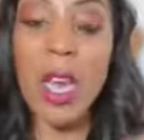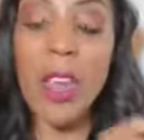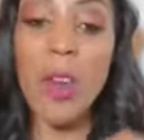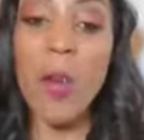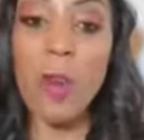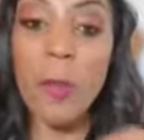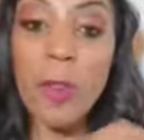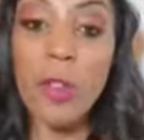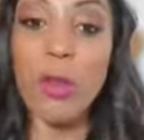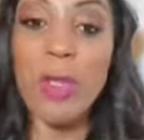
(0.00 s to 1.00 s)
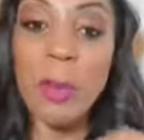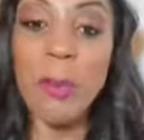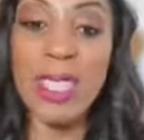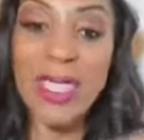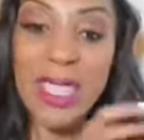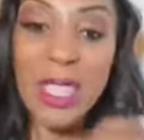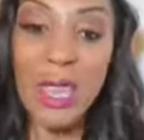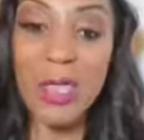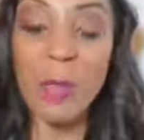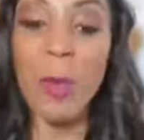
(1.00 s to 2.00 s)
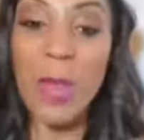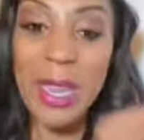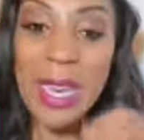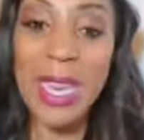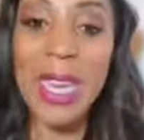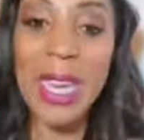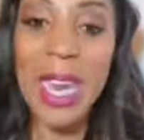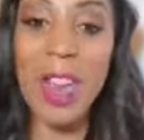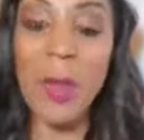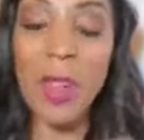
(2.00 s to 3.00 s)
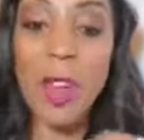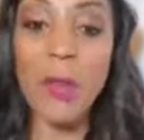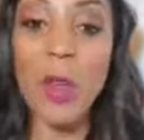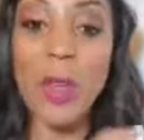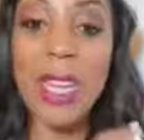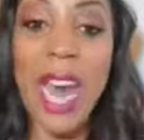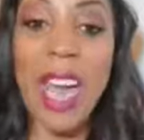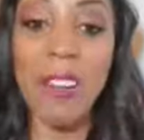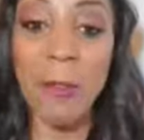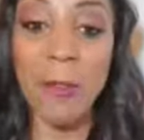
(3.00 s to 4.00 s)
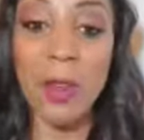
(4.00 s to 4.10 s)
in order for you to be successful in any area of your life.